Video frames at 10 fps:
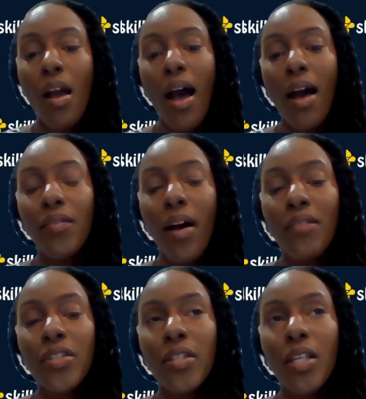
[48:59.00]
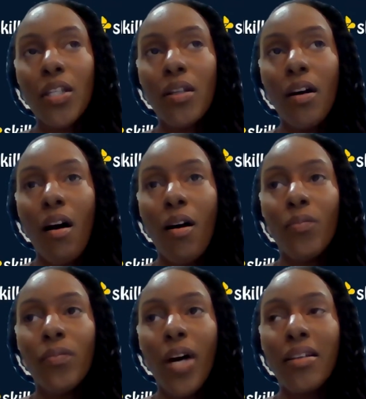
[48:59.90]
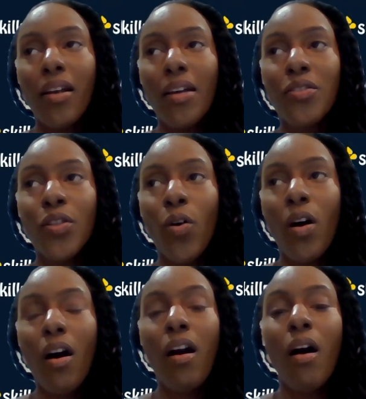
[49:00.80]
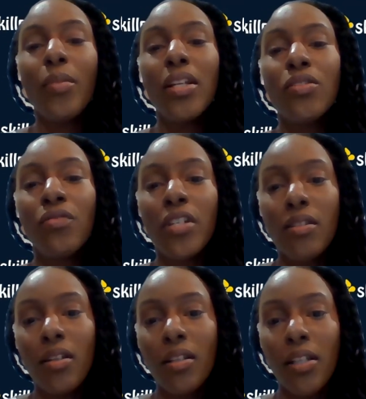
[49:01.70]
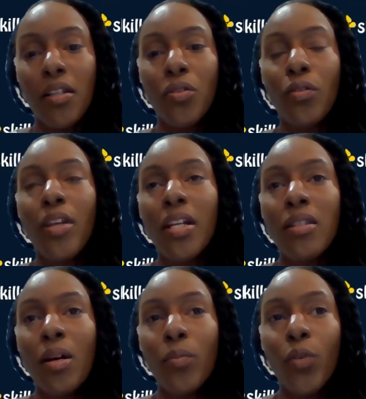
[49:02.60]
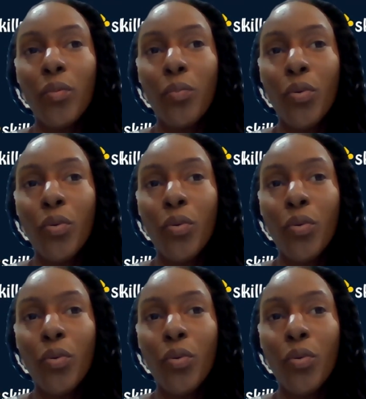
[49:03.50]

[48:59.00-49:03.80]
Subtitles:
I've seen, I saw a comment recently, you know, that someone